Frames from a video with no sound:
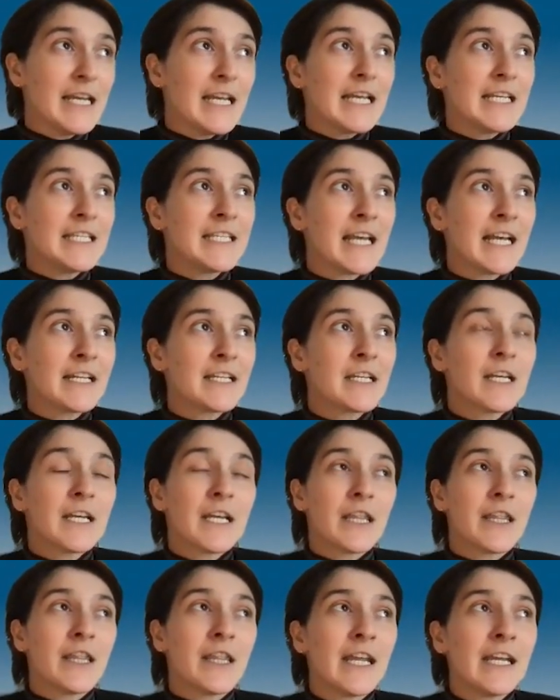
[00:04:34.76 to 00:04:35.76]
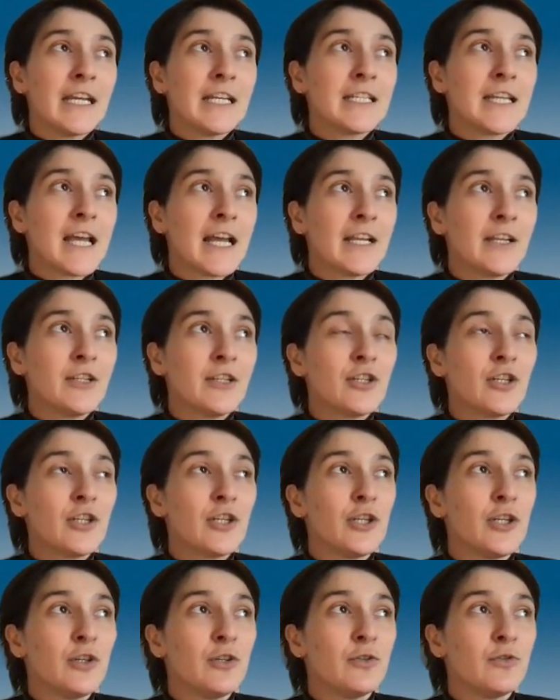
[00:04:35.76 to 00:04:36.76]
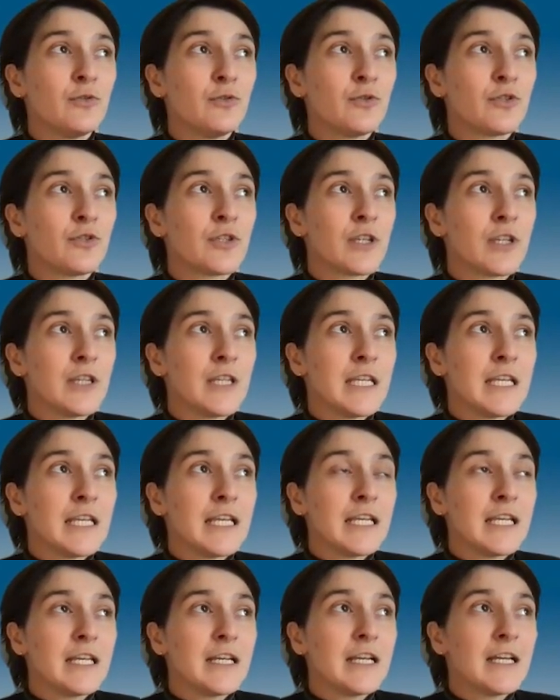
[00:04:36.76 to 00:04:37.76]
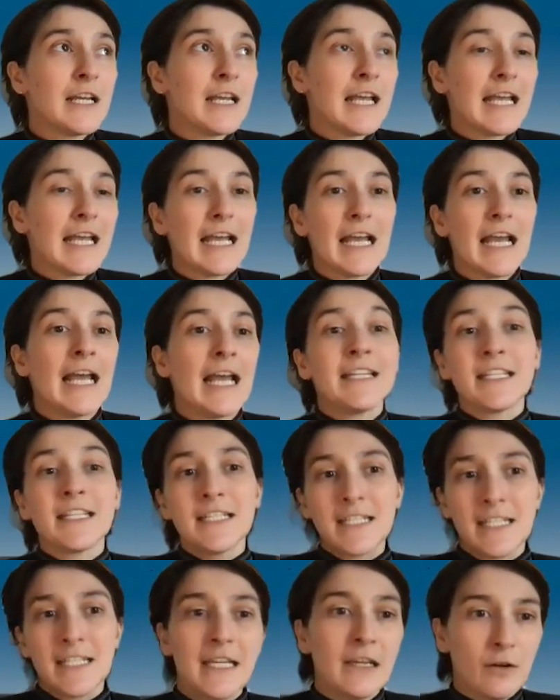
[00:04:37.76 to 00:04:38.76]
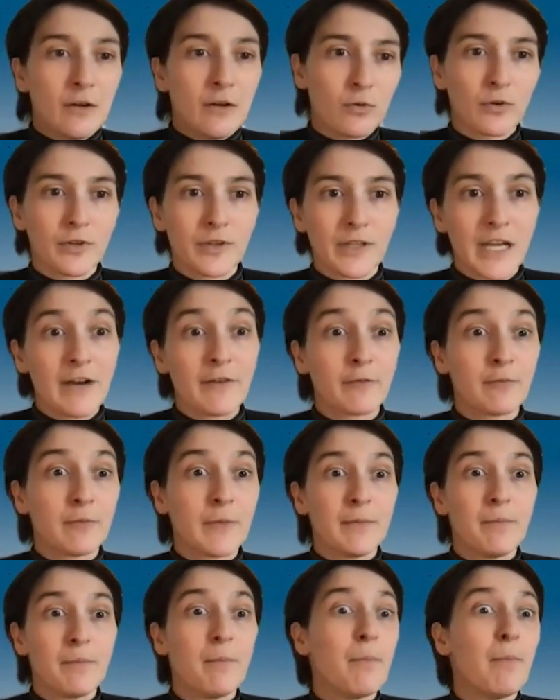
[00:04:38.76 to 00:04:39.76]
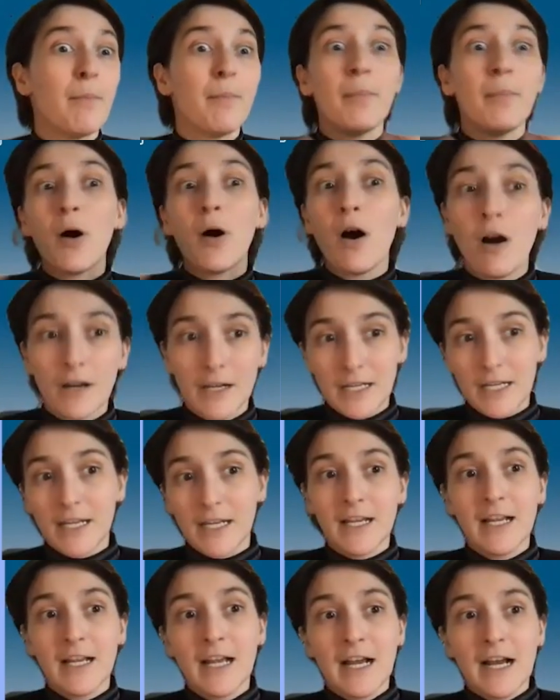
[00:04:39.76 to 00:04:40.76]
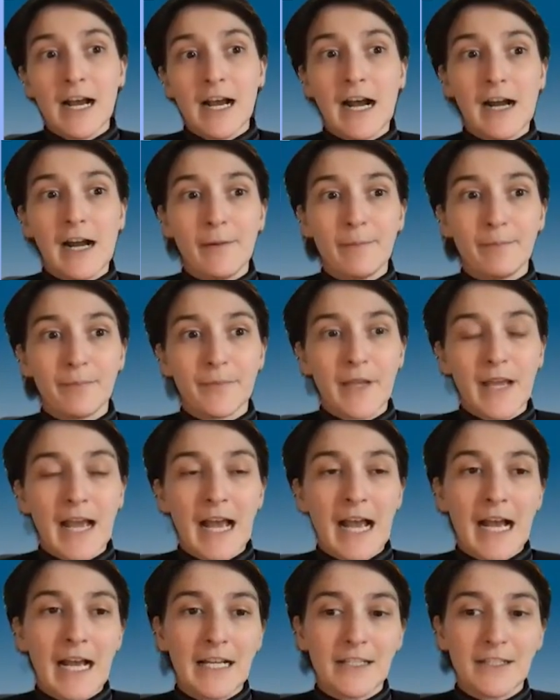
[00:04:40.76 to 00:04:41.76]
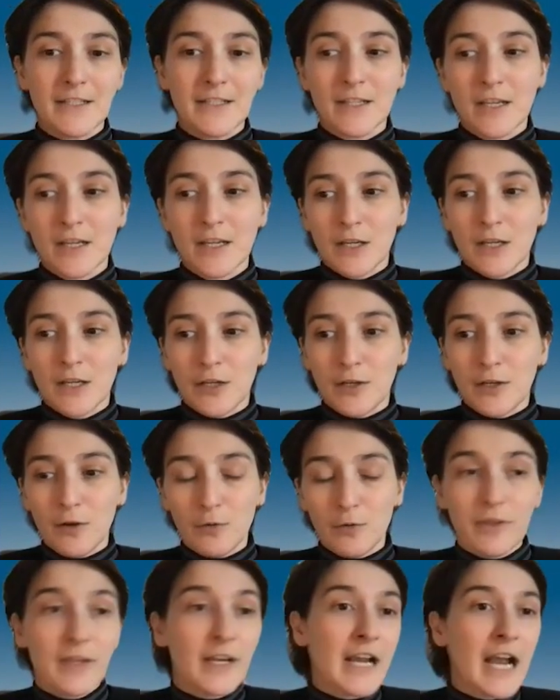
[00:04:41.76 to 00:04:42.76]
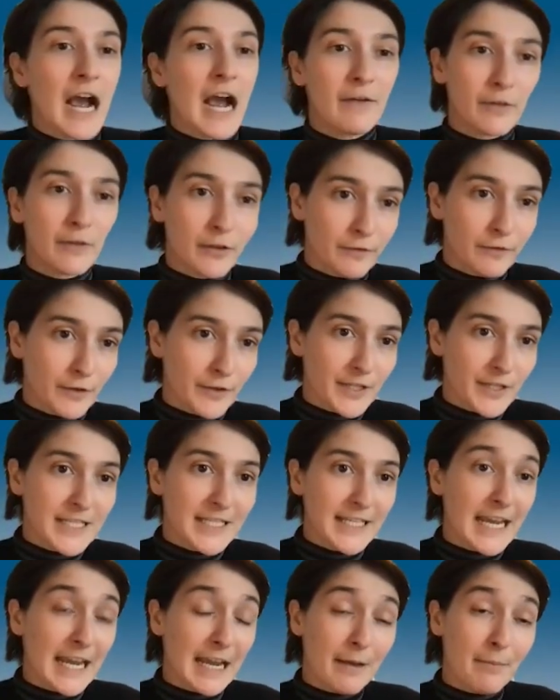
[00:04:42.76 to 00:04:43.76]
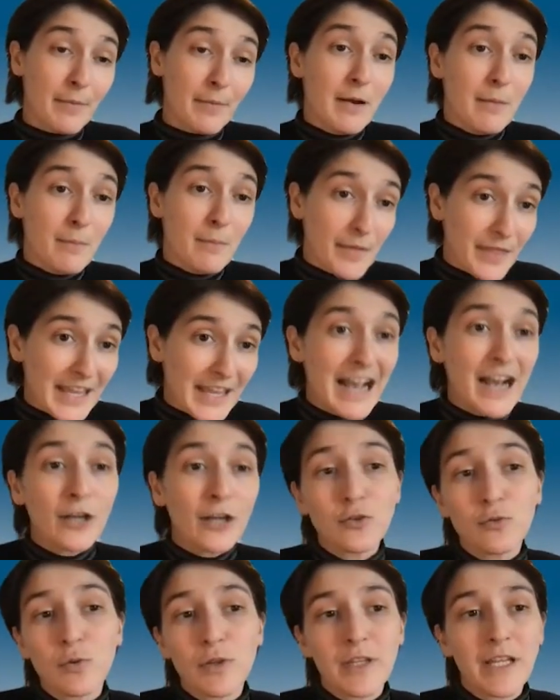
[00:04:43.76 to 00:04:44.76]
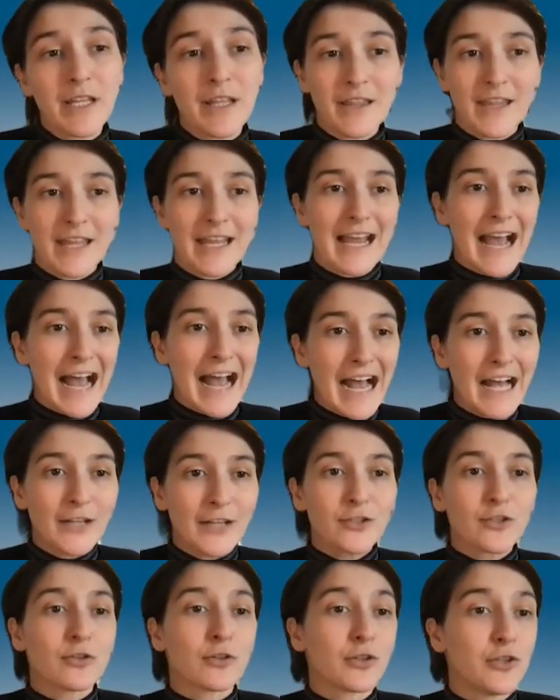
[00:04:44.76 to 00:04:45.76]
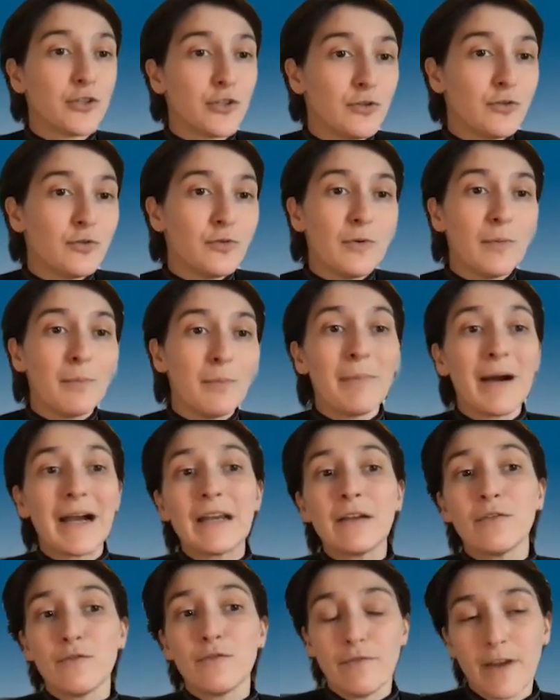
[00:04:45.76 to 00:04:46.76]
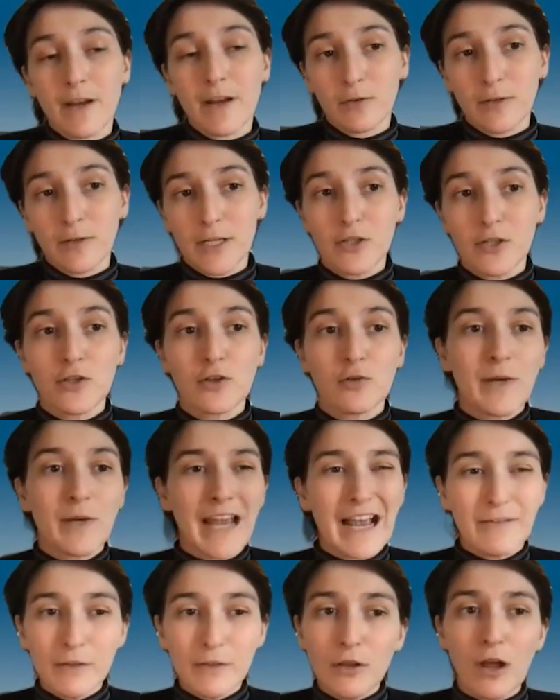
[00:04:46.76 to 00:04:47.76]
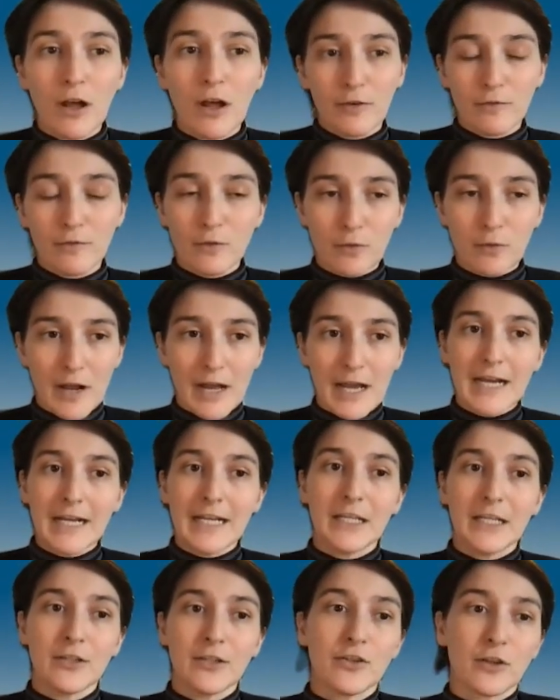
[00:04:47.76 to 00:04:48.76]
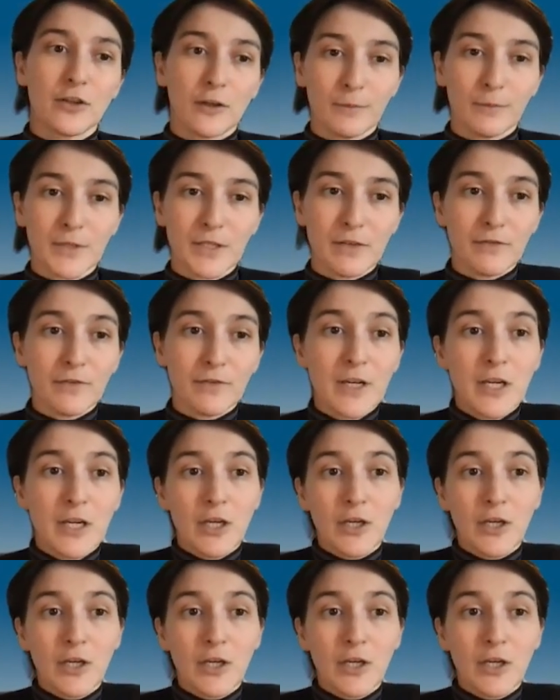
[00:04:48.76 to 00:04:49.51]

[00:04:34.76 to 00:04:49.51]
is that they tend to use the entity or the government body as the cover for the scam, but the actual thing that they ask or do might vary. So we have a lot of variety in terms of